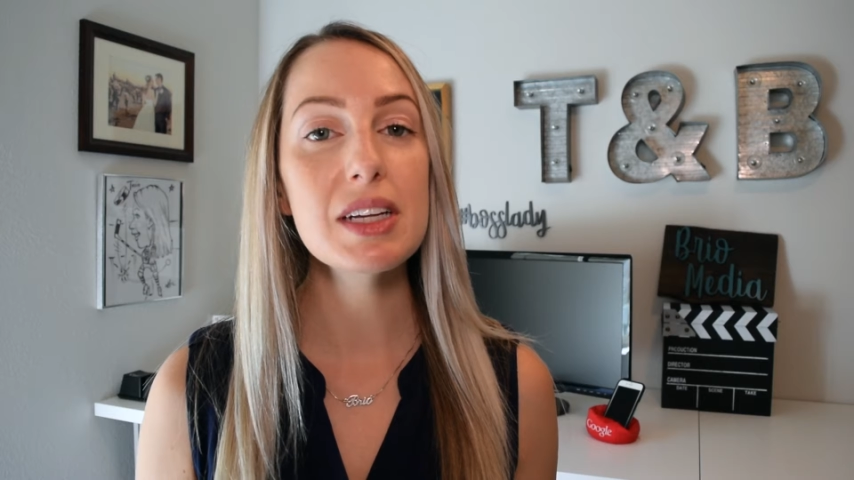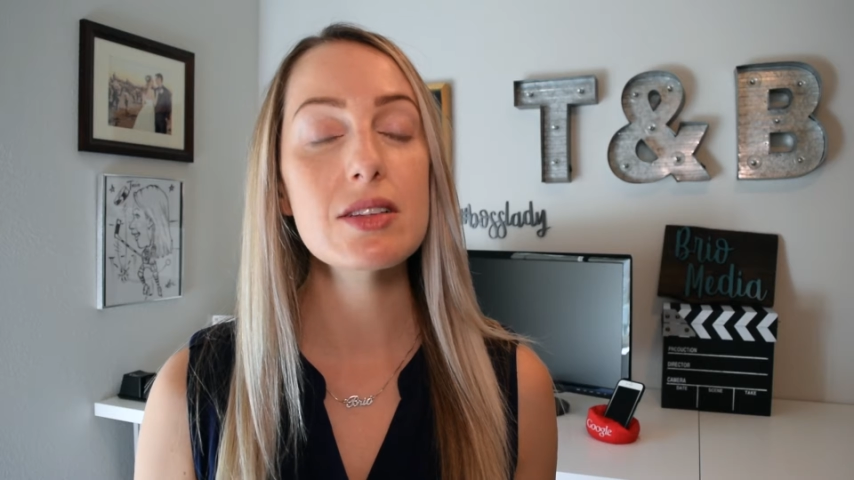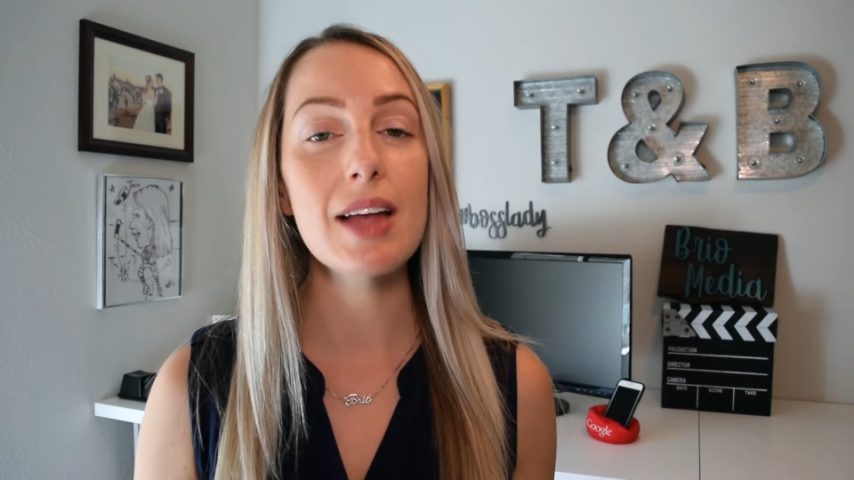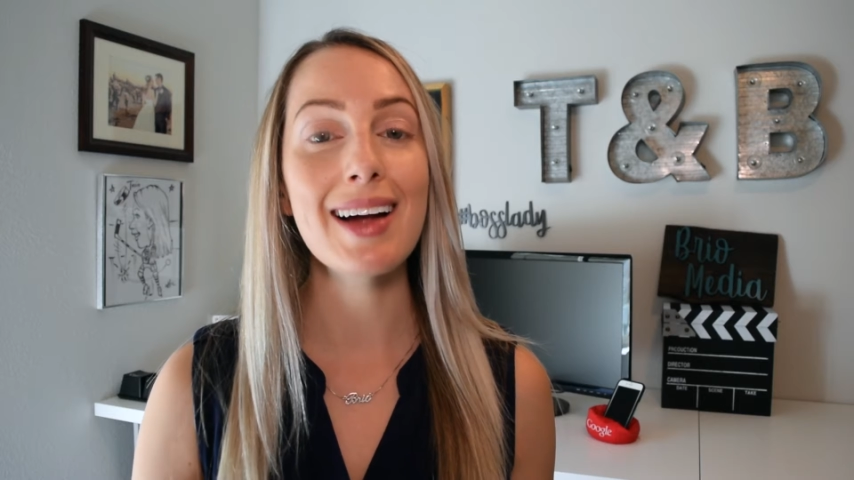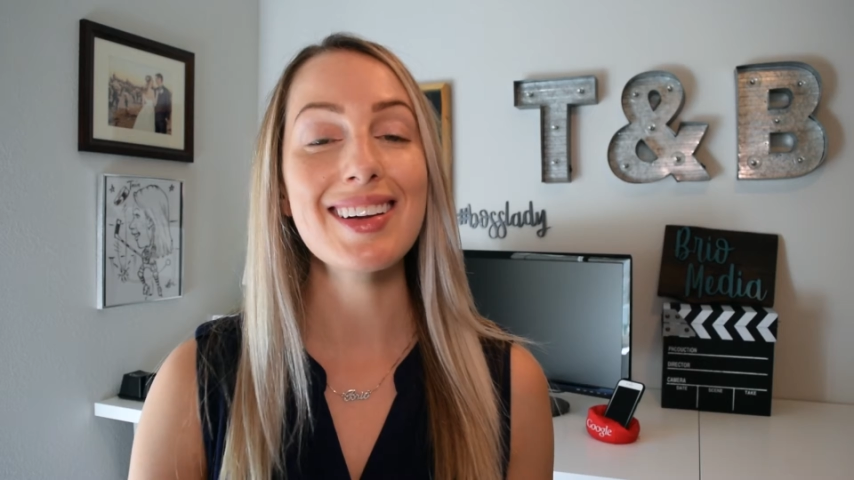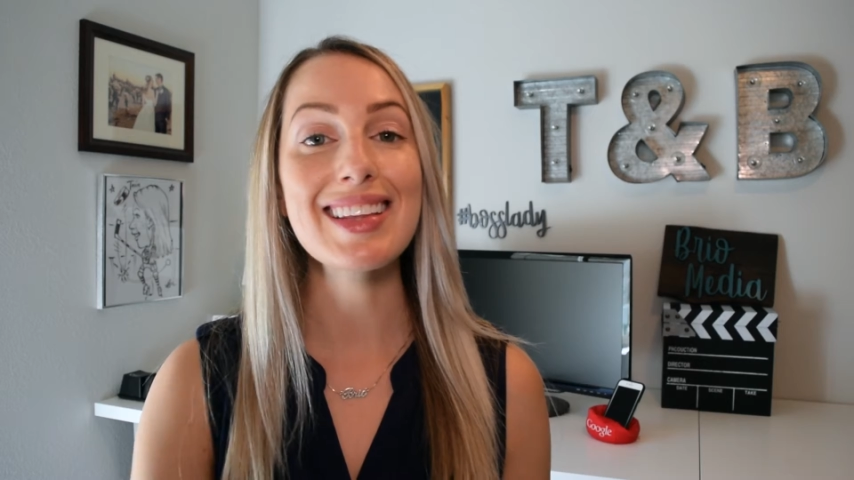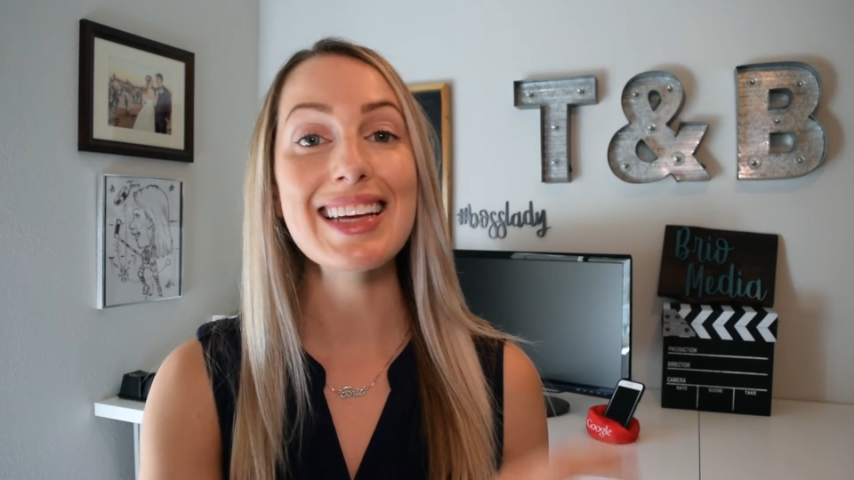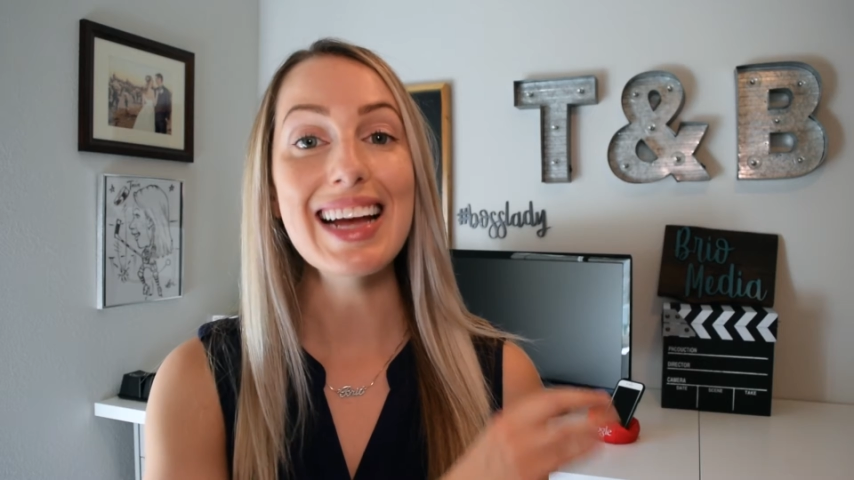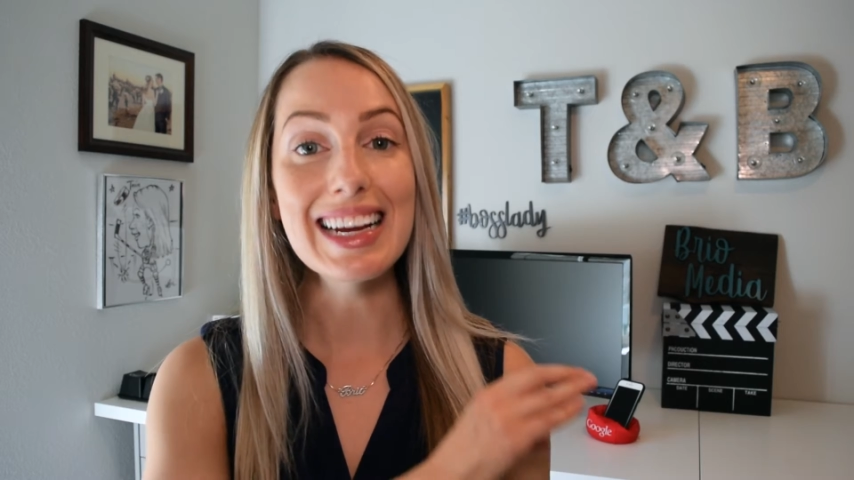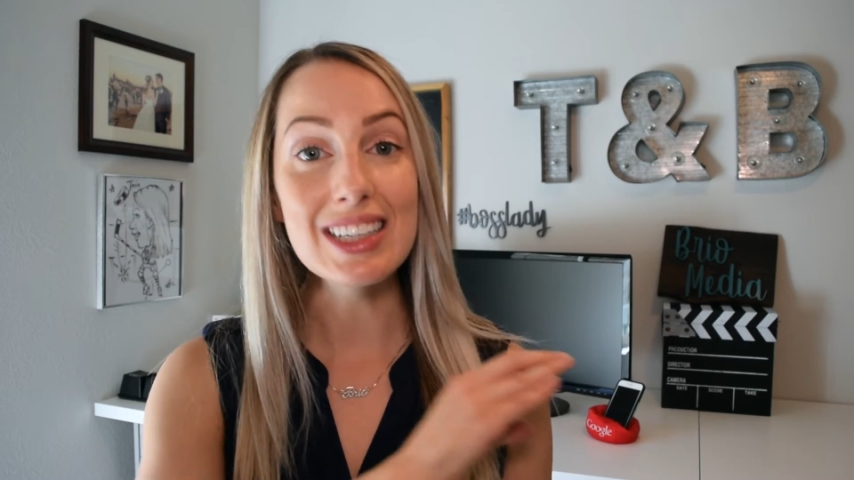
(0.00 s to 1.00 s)
means that
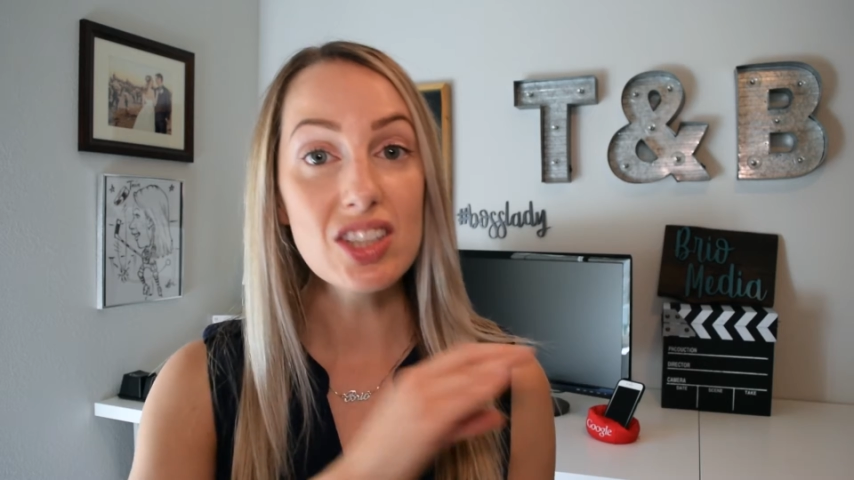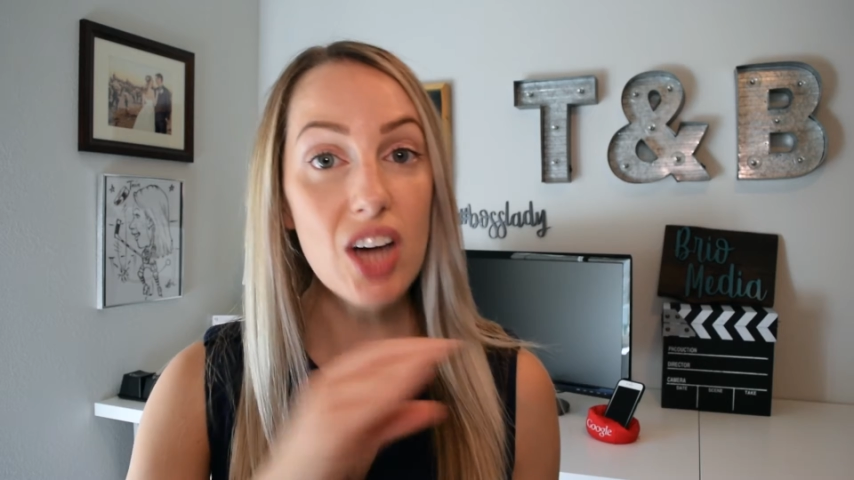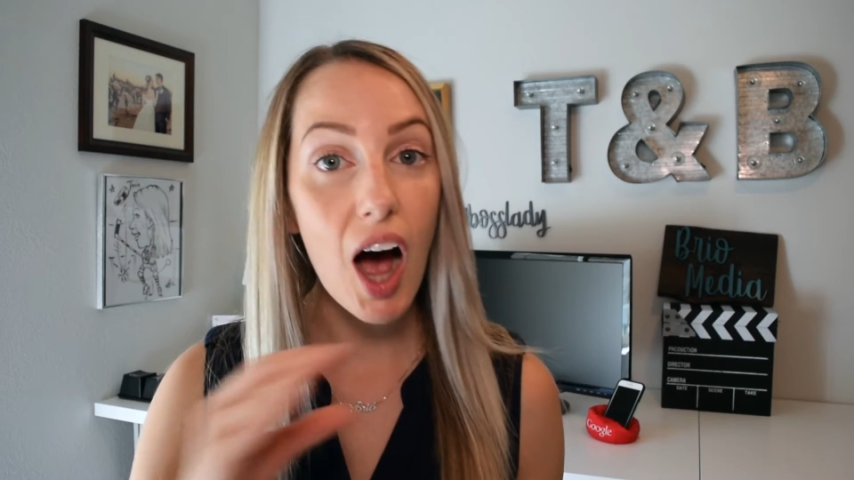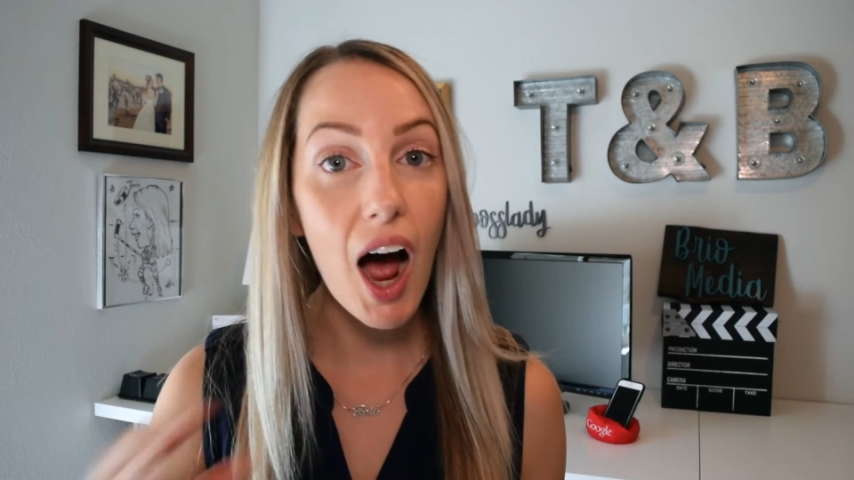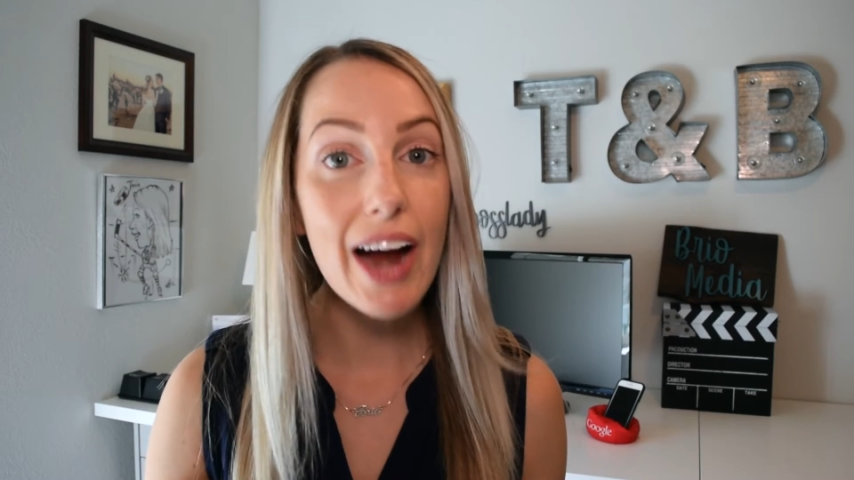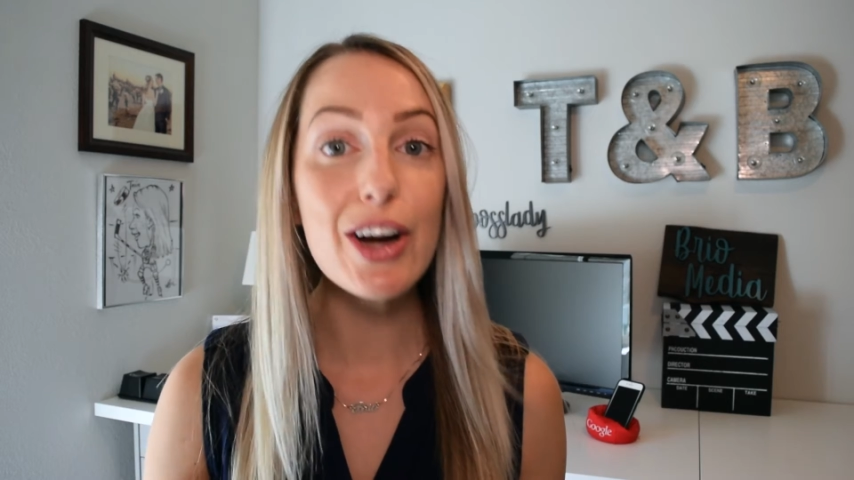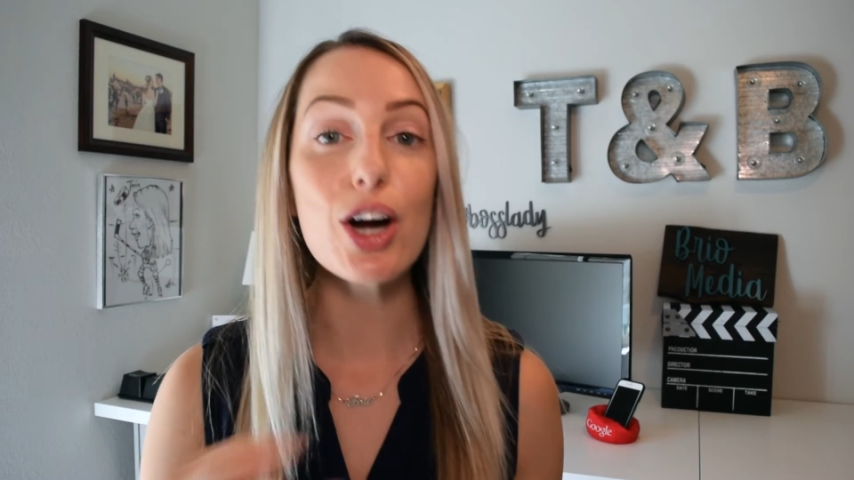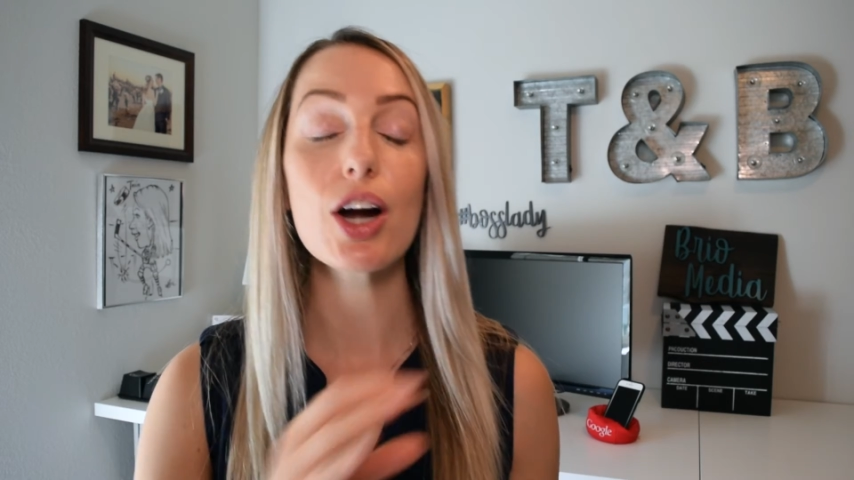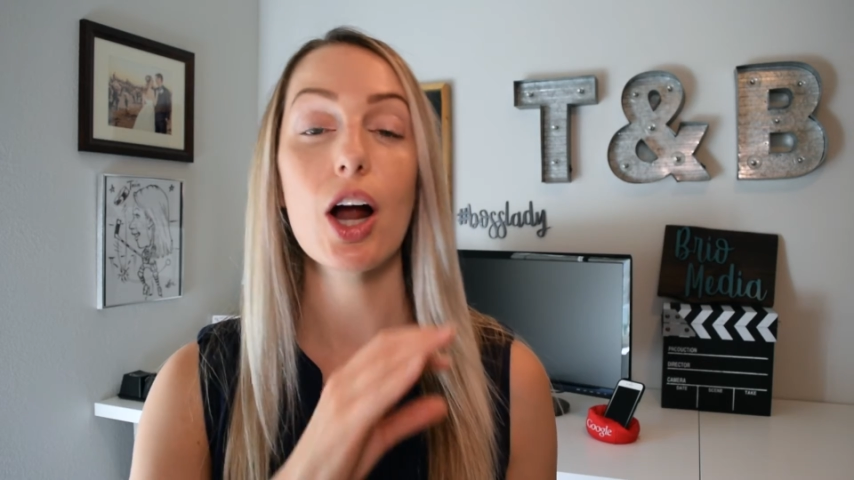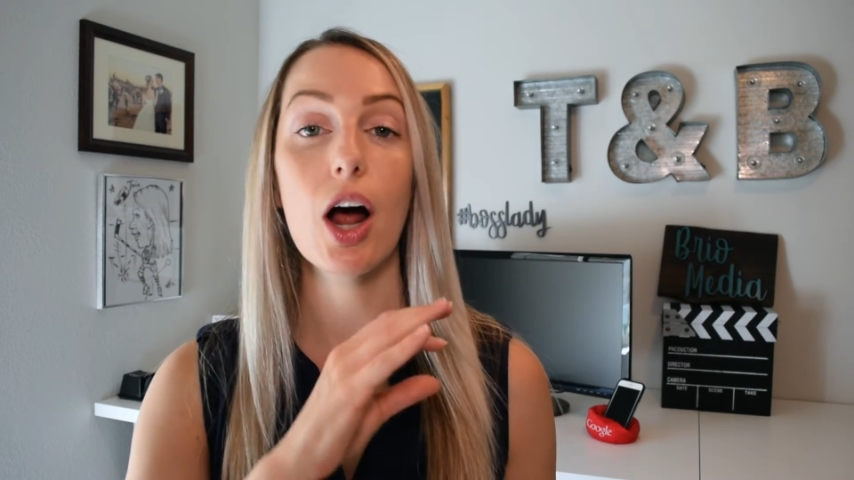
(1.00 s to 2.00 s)
the
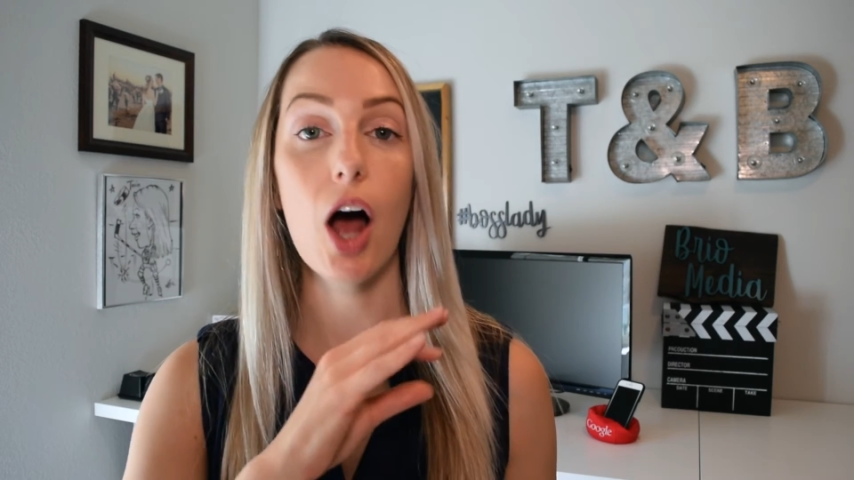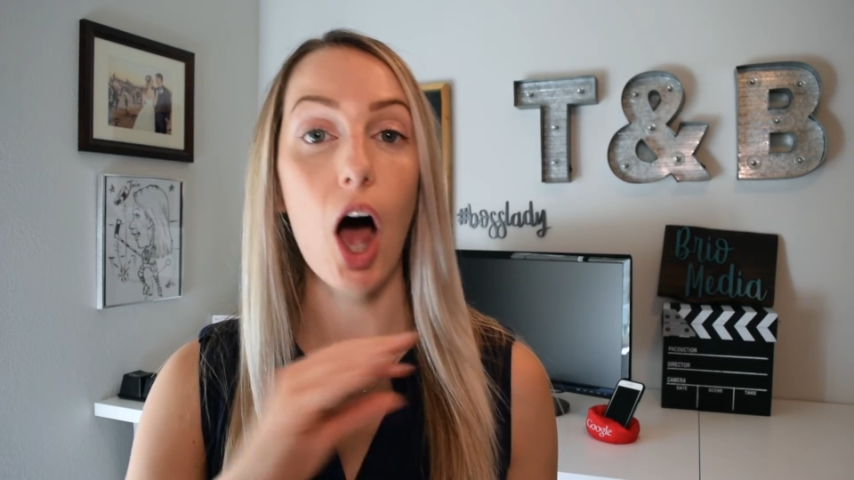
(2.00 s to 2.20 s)
entire